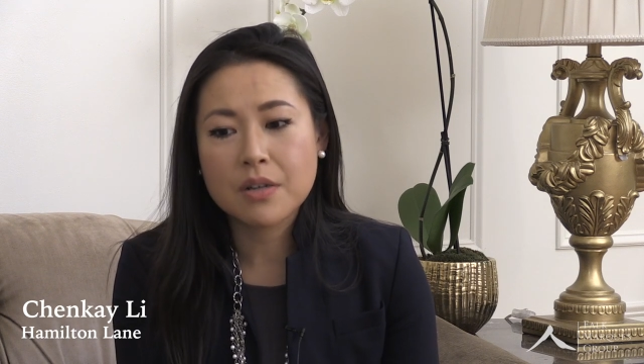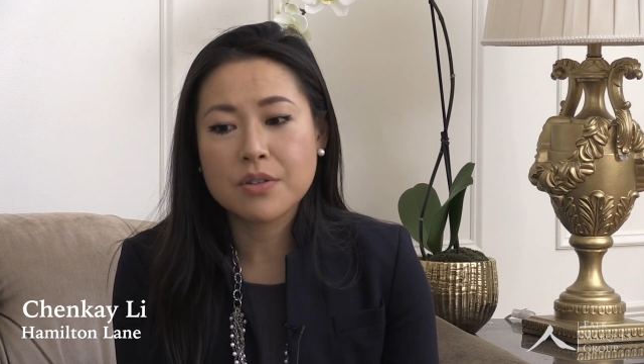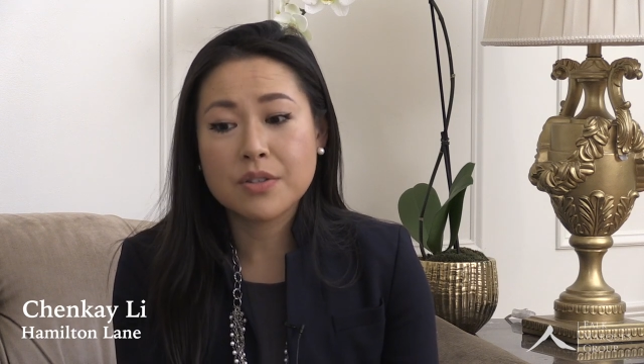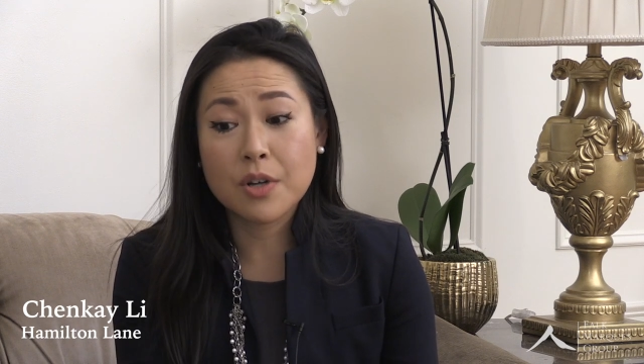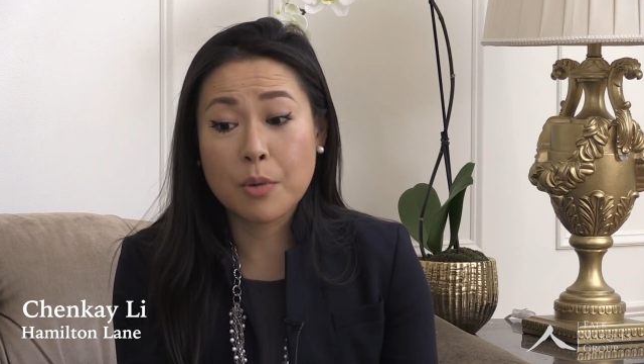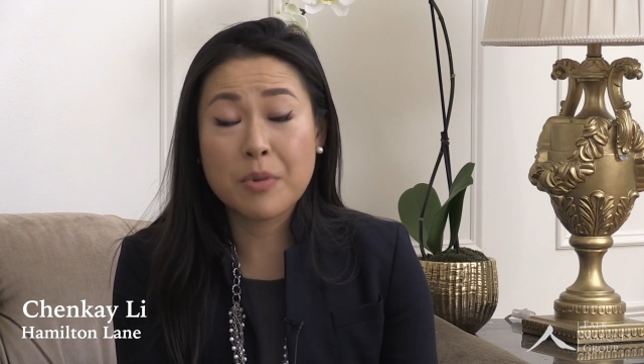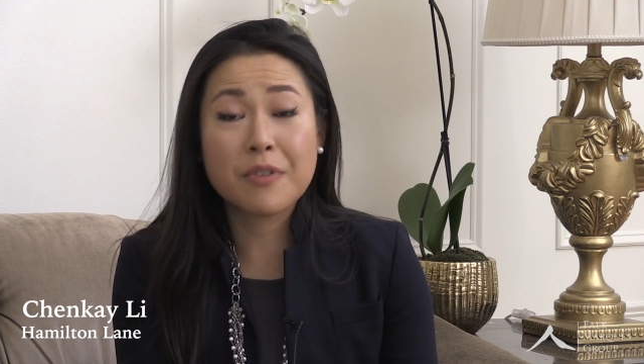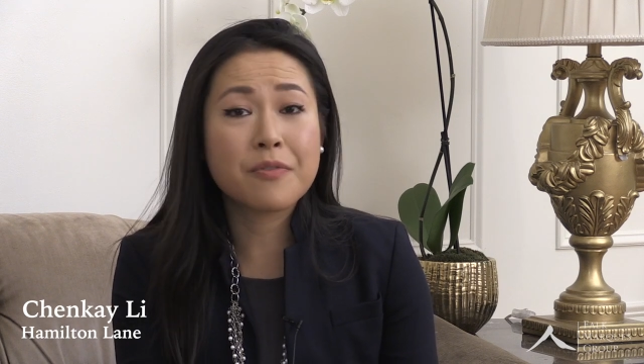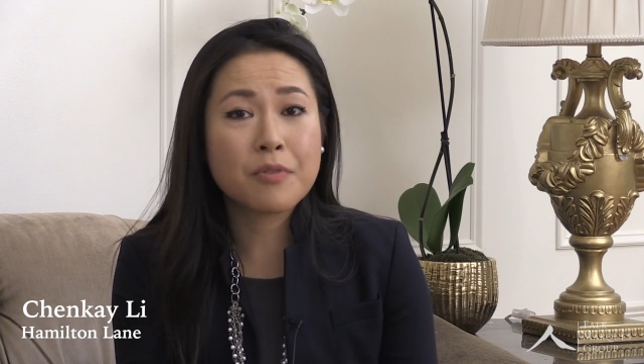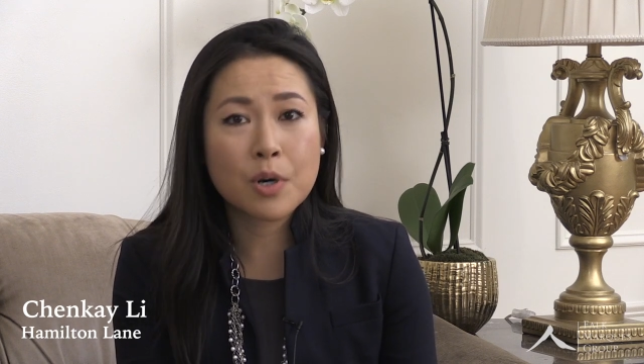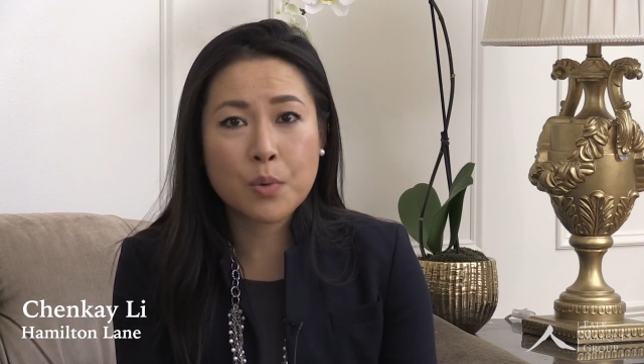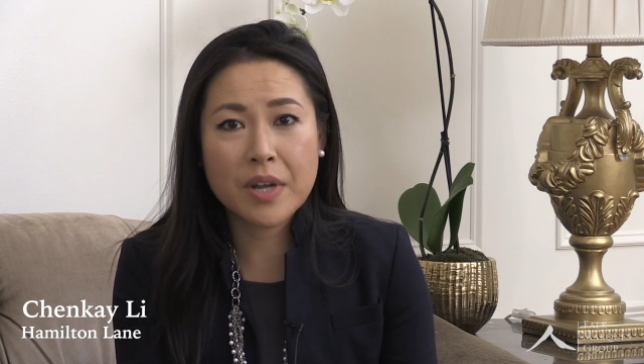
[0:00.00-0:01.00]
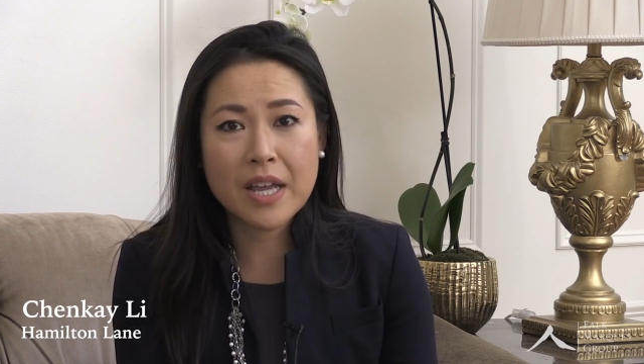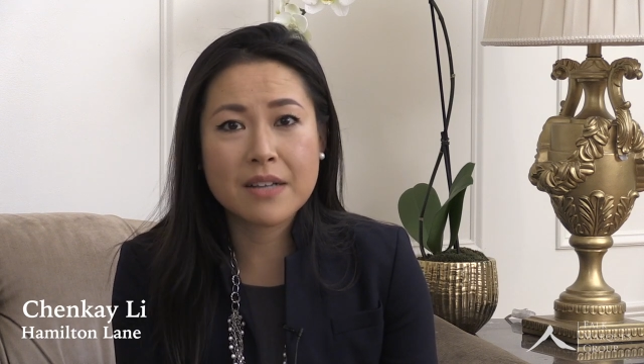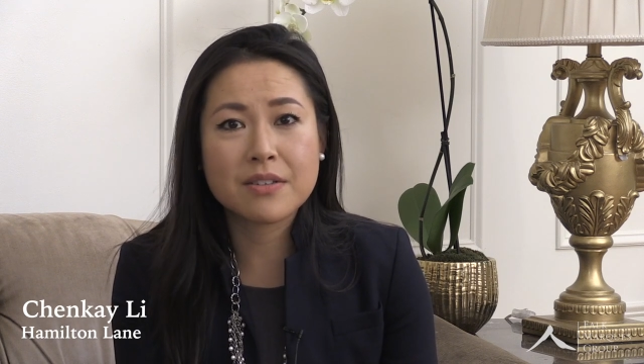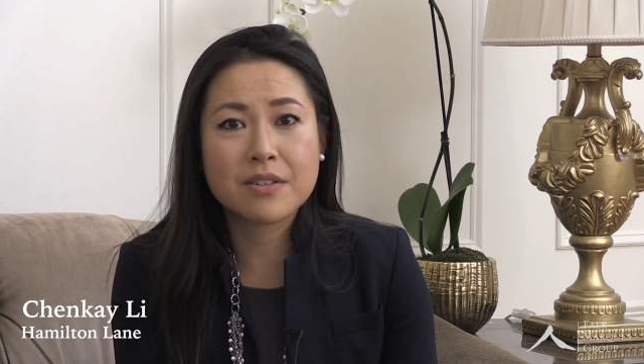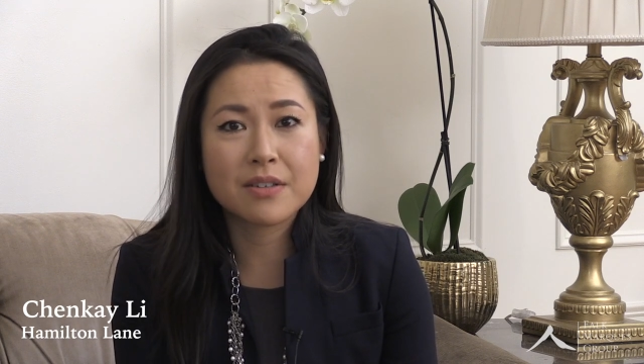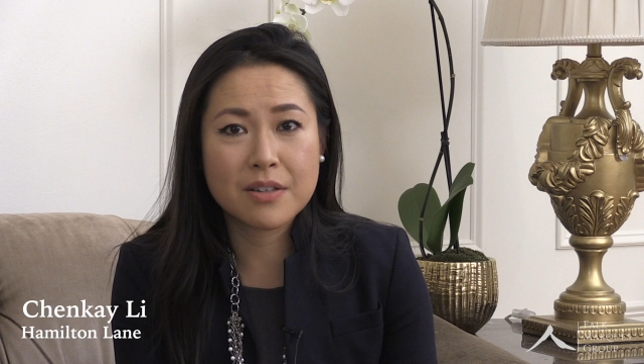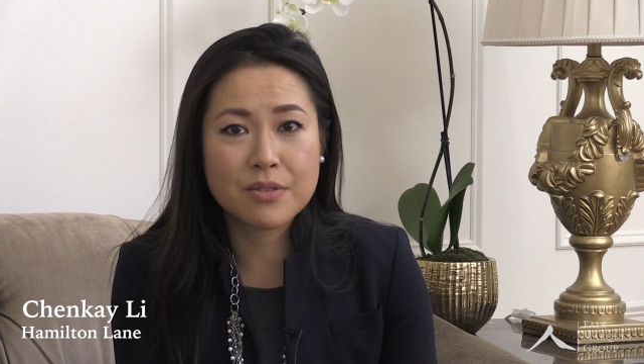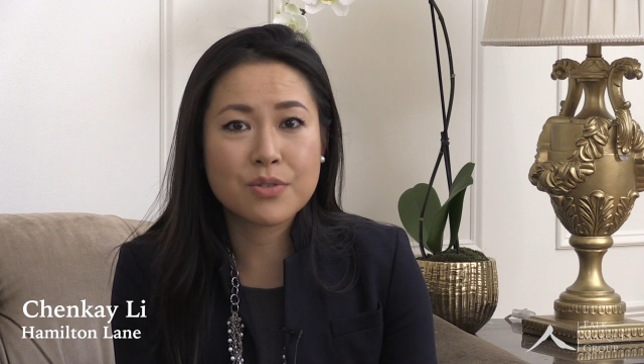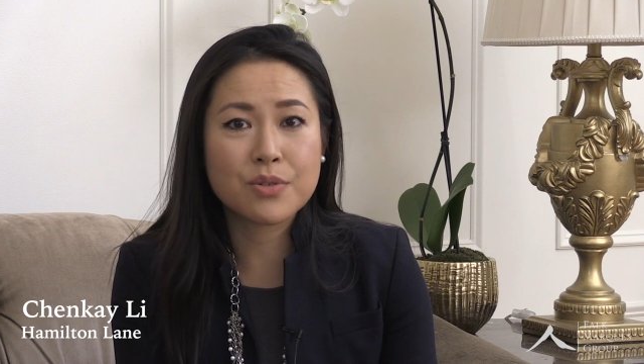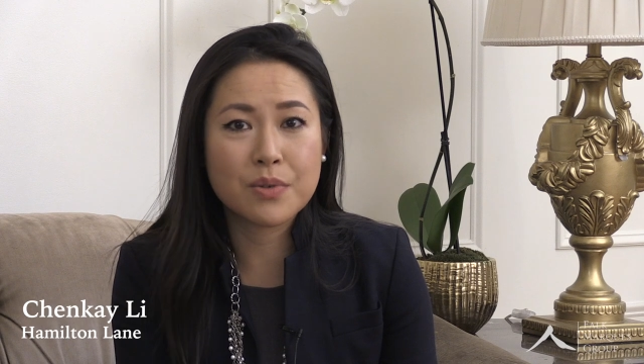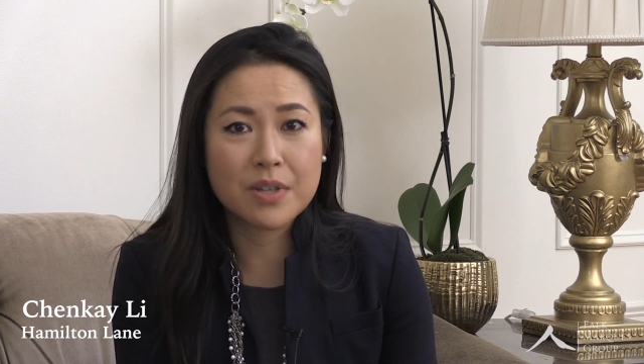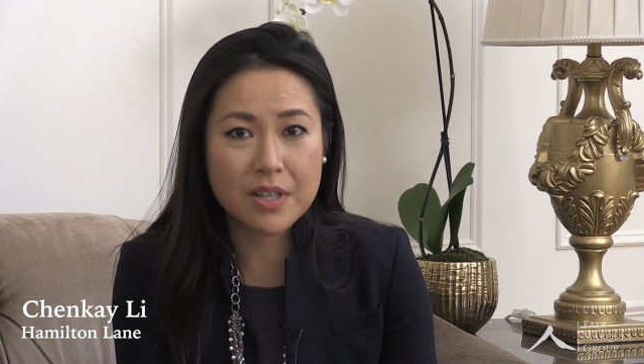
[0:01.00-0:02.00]
So before we enter
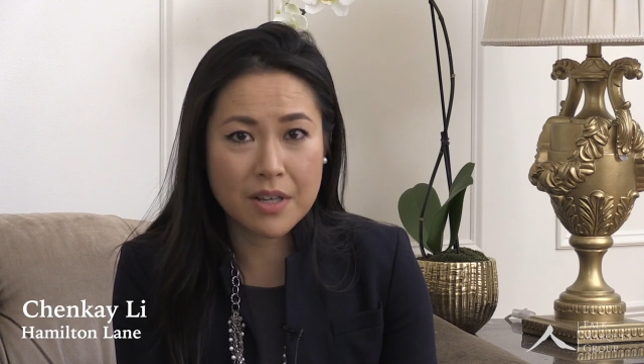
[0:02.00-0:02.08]
into a